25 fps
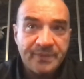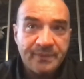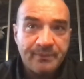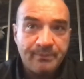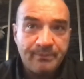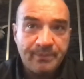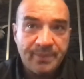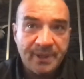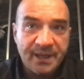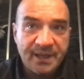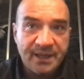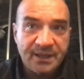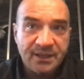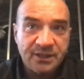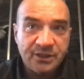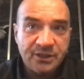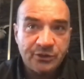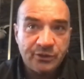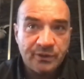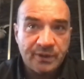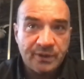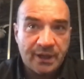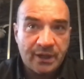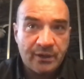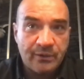based on
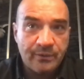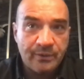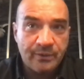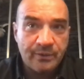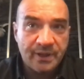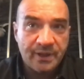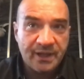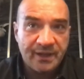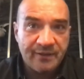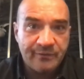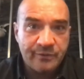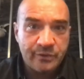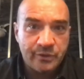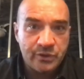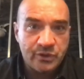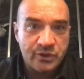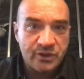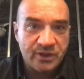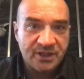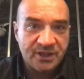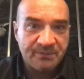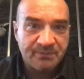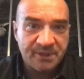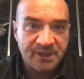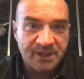our average
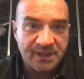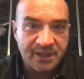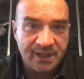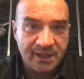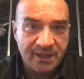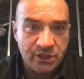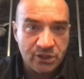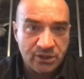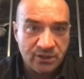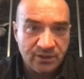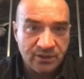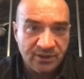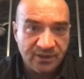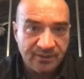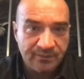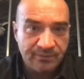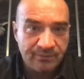expectations.